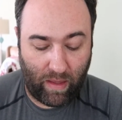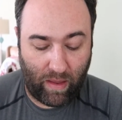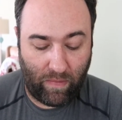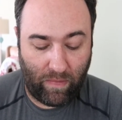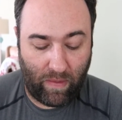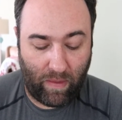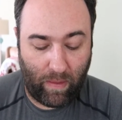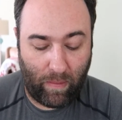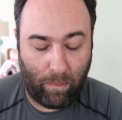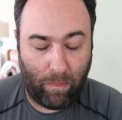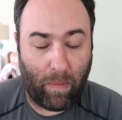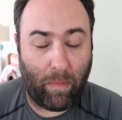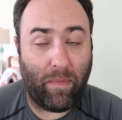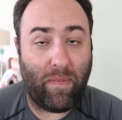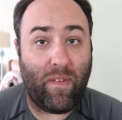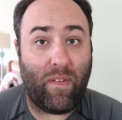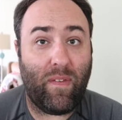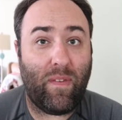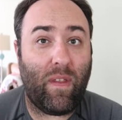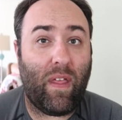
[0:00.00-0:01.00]
and then Boba
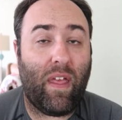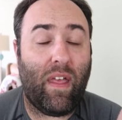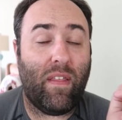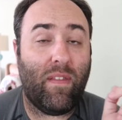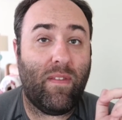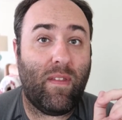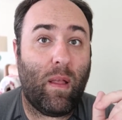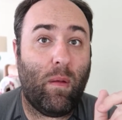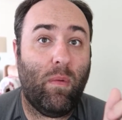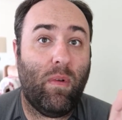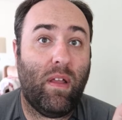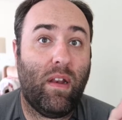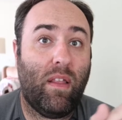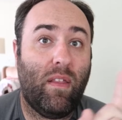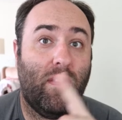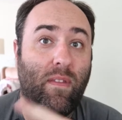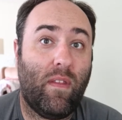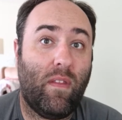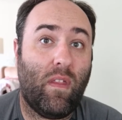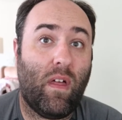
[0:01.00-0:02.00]
C said someone
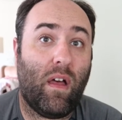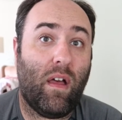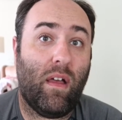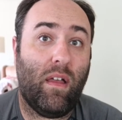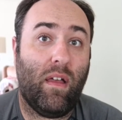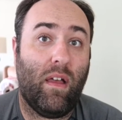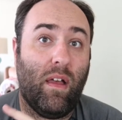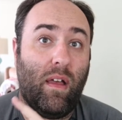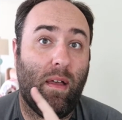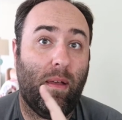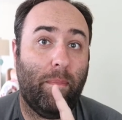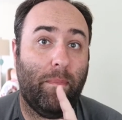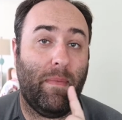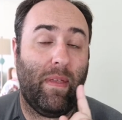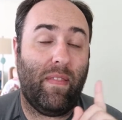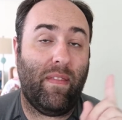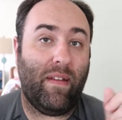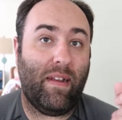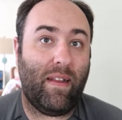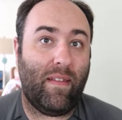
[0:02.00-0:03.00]
is in the